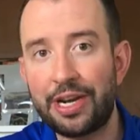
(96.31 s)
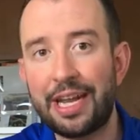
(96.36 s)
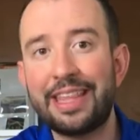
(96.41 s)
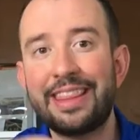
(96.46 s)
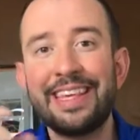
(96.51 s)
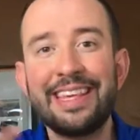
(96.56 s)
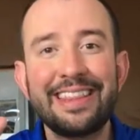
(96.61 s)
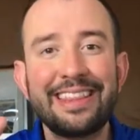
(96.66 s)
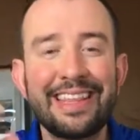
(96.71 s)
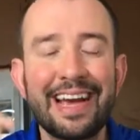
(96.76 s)
And I
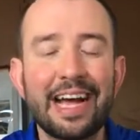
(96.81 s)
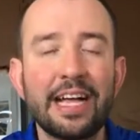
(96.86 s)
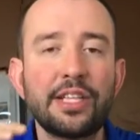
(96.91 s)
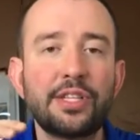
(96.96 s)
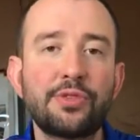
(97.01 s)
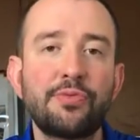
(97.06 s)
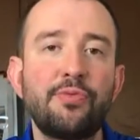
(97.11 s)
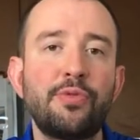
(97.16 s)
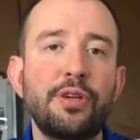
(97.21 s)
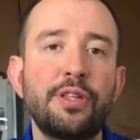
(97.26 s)
think
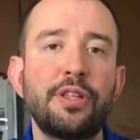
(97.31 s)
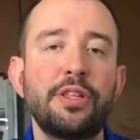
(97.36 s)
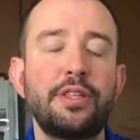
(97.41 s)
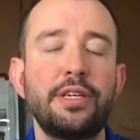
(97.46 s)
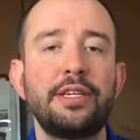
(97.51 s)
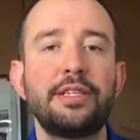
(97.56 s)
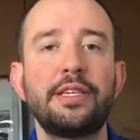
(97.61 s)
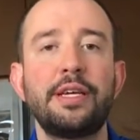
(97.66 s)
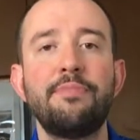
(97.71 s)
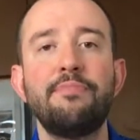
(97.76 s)
that's one of the
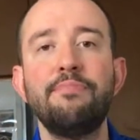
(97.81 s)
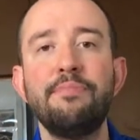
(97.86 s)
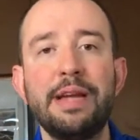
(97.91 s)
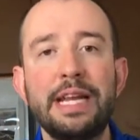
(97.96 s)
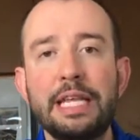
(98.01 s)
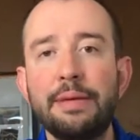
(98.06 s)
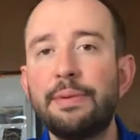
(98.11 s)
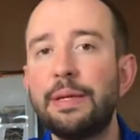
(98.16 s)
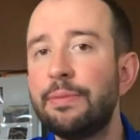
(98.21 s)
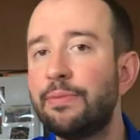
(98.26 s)
things that
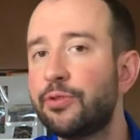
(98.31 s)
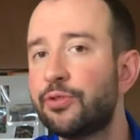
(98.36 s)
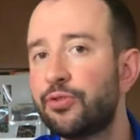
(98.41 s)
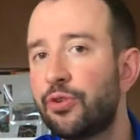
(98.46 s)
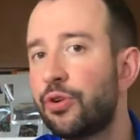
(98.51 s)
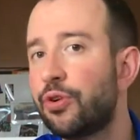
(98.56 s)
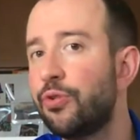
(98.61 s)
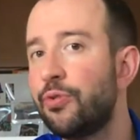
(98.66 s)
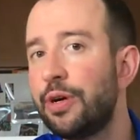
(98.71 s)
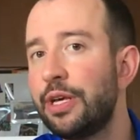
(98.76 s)
many people
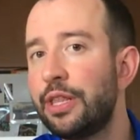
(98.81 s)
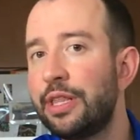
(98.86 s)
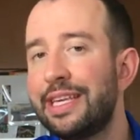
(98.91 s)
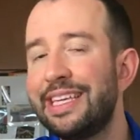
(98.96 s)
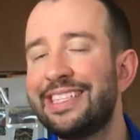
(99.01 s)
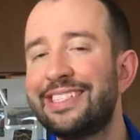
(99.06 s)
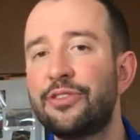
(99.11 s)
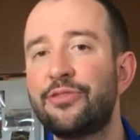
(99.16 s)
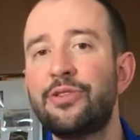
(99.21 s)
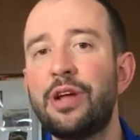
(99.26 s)
struggle with,
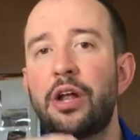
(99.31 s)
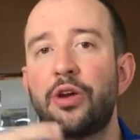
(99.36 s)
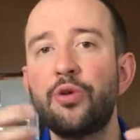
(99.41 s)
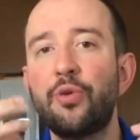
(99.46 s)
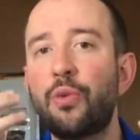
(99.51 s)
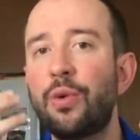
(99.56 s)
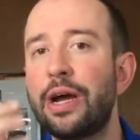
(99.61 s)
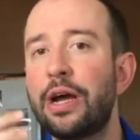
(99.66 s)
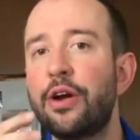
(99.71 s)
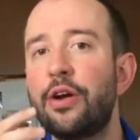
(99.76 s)
is they're not
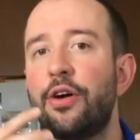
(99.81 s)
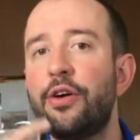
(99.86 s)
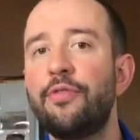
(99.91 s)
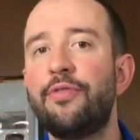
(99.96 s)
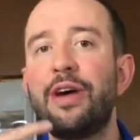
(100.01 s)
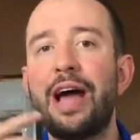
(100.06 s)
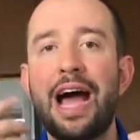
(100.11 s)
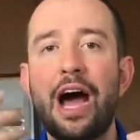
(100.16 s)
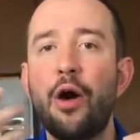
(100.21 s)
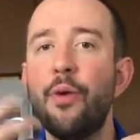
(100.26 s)
aware
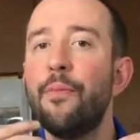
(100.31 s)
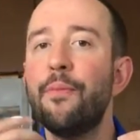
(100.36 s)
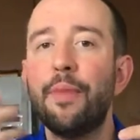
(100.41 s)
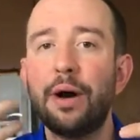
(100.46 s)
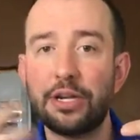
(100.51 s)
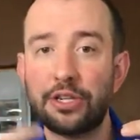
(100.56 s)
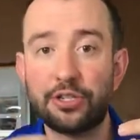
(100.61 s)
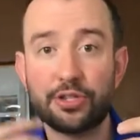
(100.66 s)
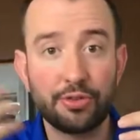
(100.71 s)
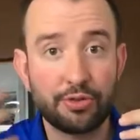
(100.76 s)
of how
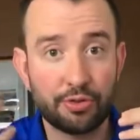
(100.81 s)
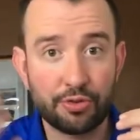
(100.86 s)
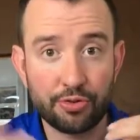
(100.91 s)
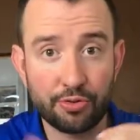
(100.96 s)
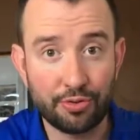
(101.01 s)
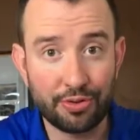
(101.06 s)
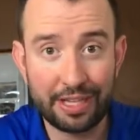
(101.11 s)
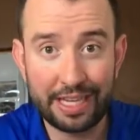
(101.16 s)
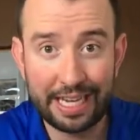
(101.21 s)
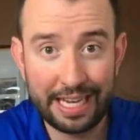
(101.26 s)
much they're
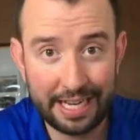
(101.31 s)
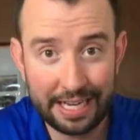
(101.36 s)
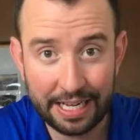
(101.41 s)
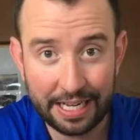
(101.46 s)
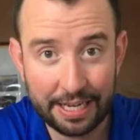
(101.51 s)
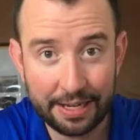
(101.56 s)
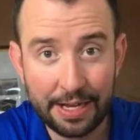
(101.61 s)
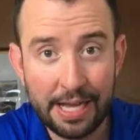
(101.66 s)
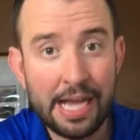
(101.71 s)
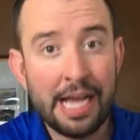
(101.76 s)
truly
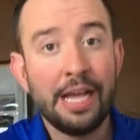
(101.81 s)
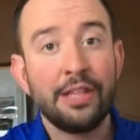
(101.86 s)
eating.